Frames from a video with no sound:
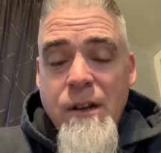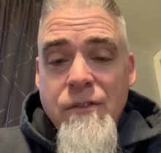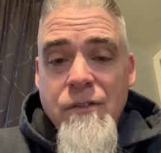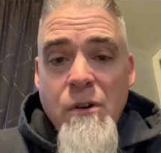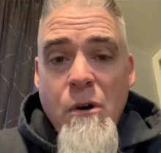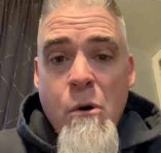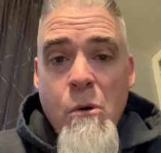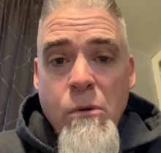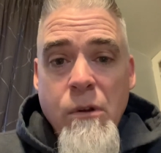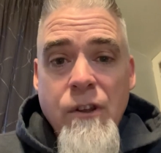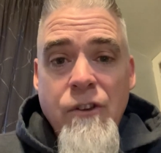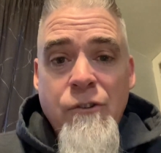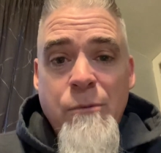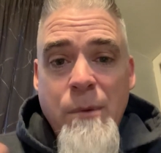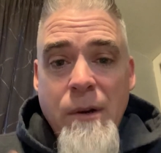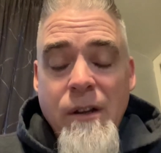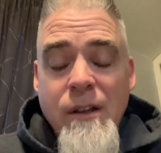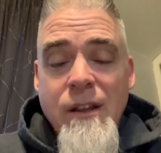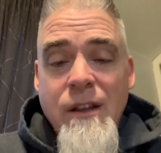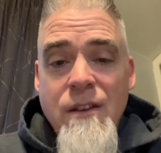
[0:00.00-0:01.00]
the Holy
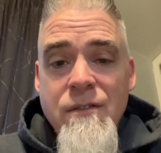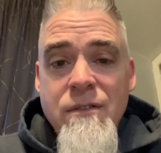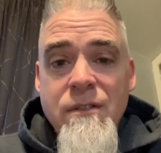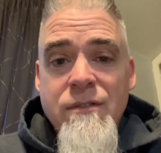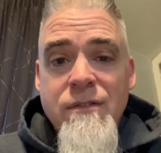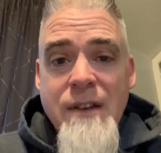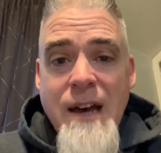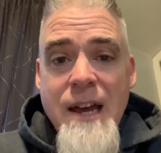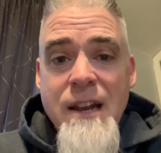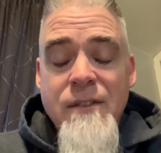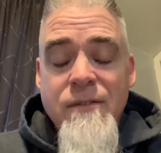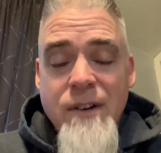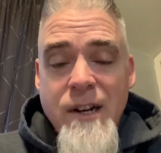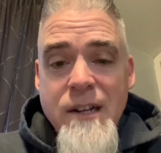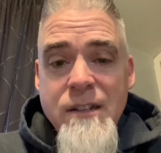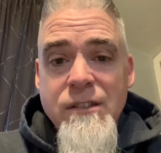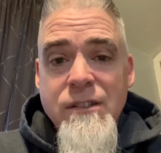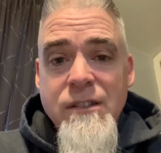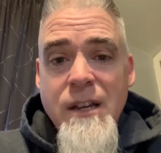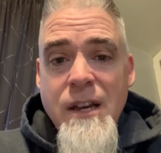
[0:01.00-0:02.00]
Spirit lives inside of
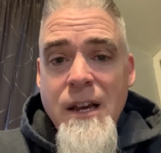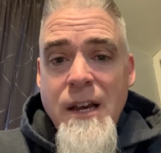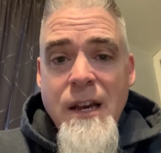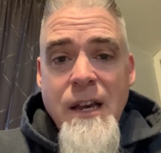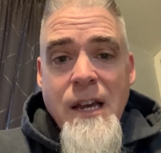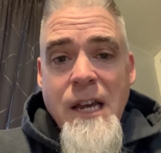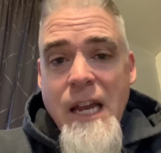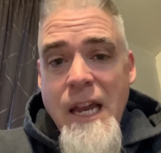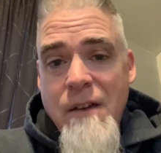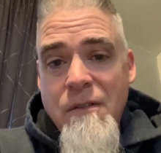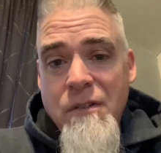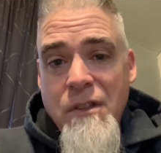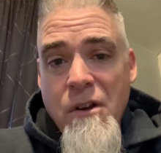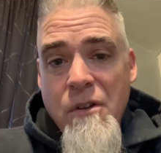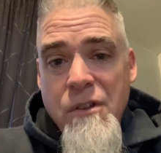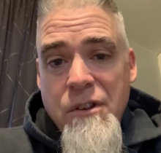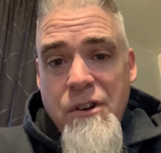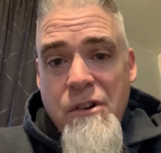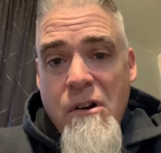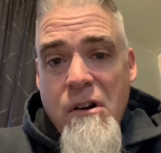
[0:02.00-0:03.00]
us. Even though
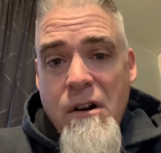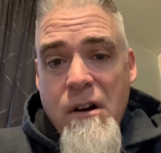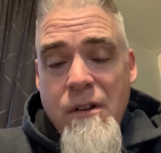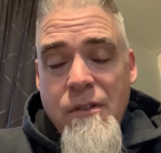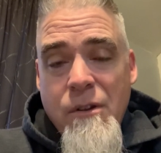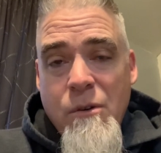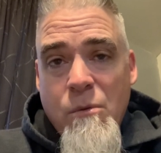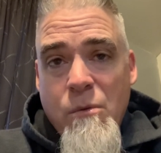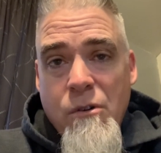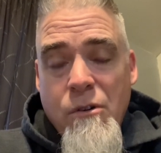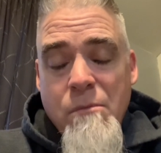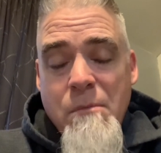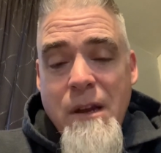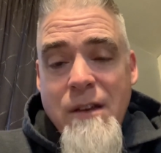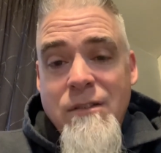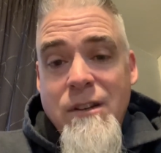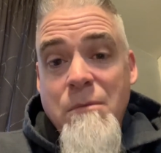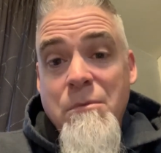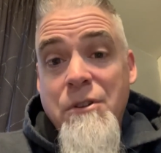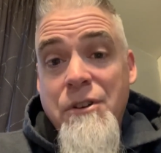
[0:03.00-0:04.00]
the world may
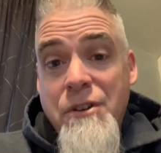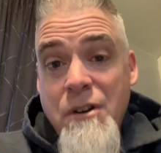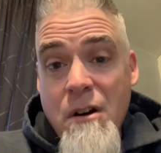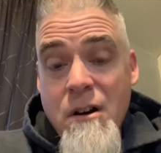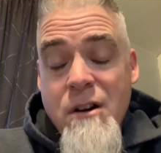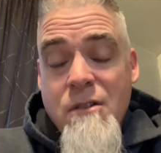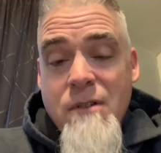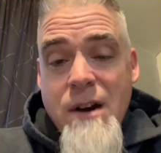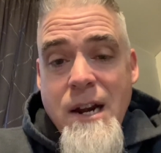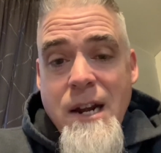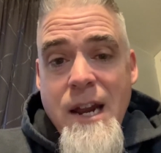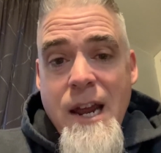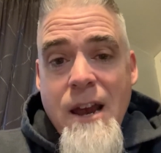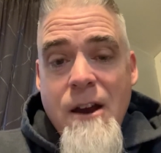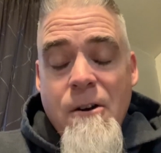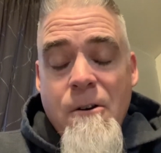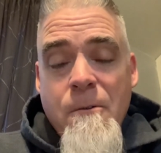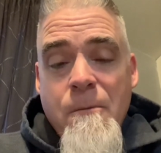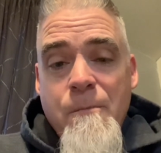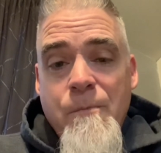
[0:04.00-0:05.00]
seem dark right
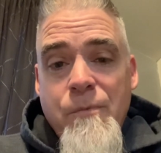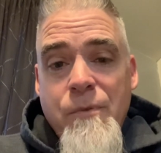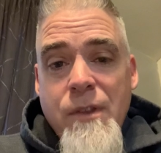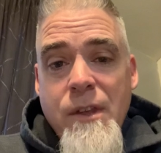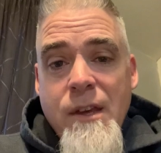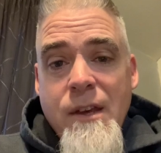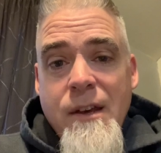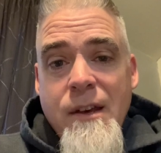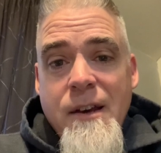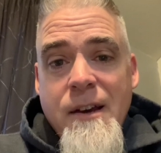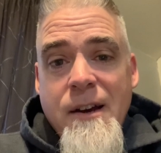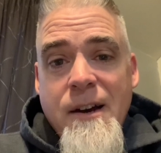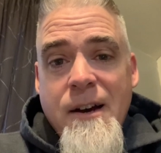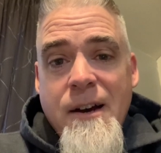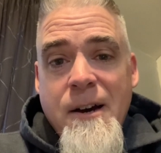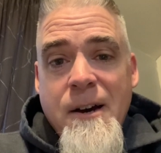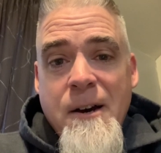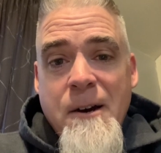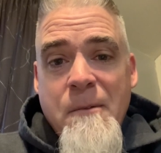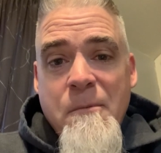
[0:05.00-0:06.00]
now,
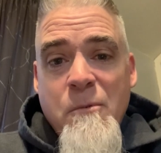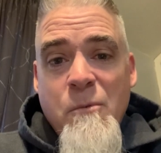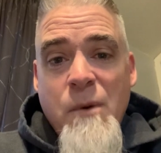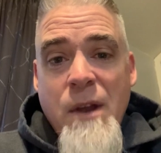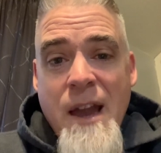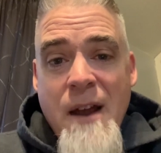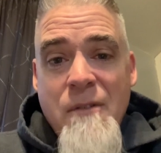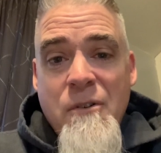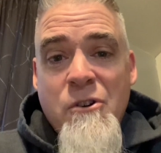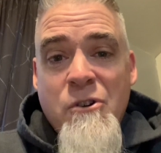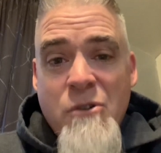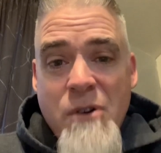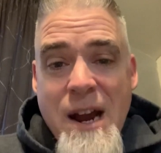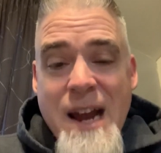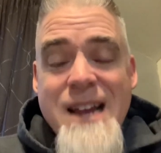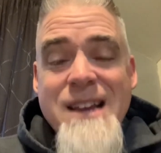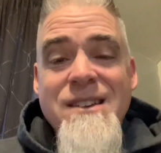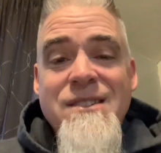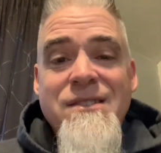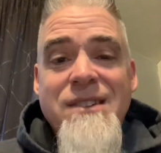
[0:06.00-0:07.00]
we have
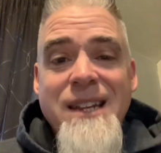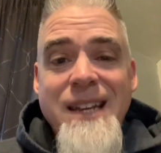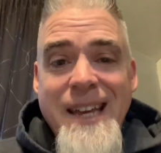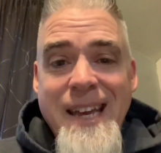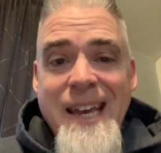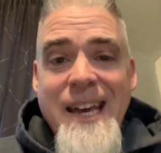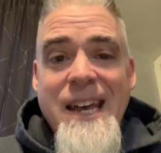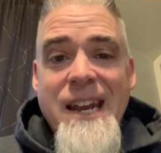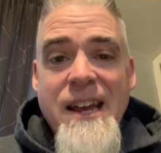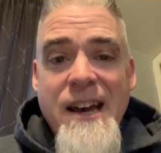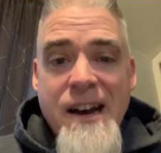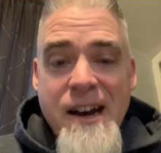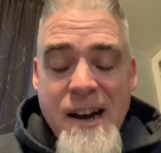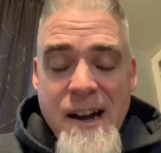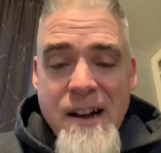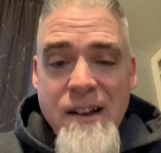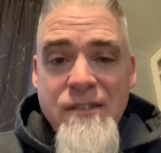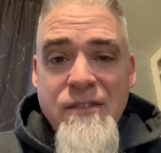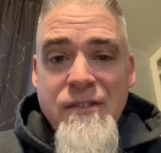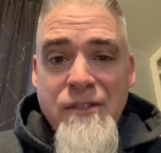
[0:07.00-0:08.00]
Christ in
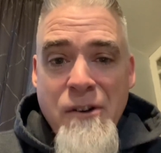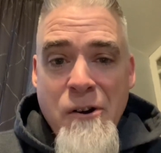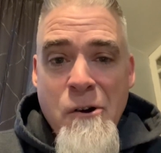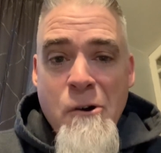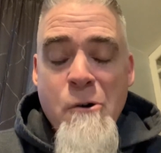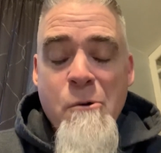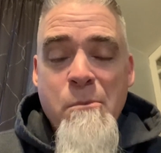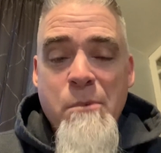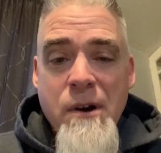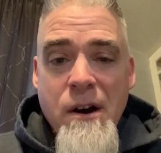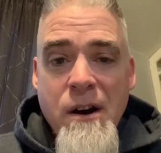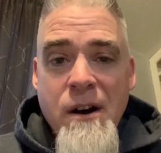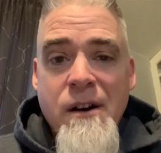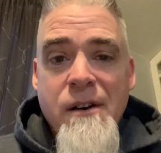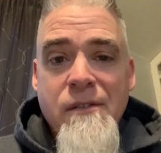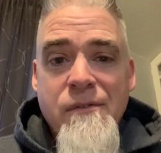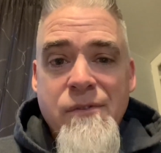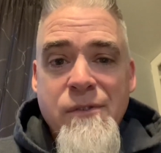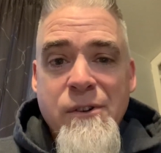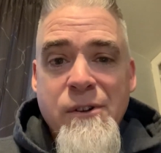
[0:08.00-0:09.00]
us, the hope
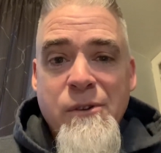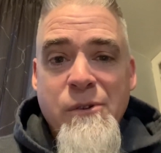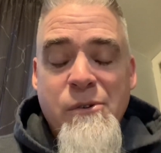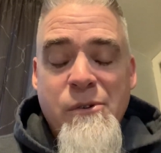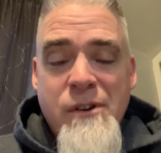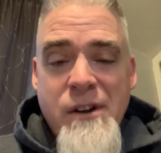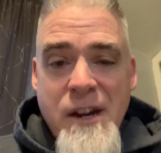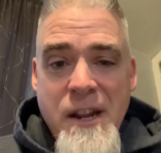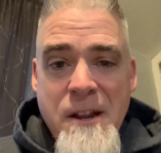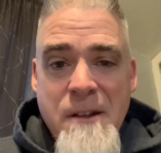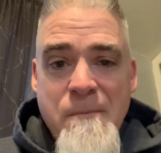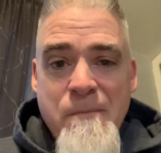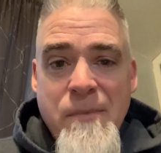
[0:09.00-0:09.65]
of glory.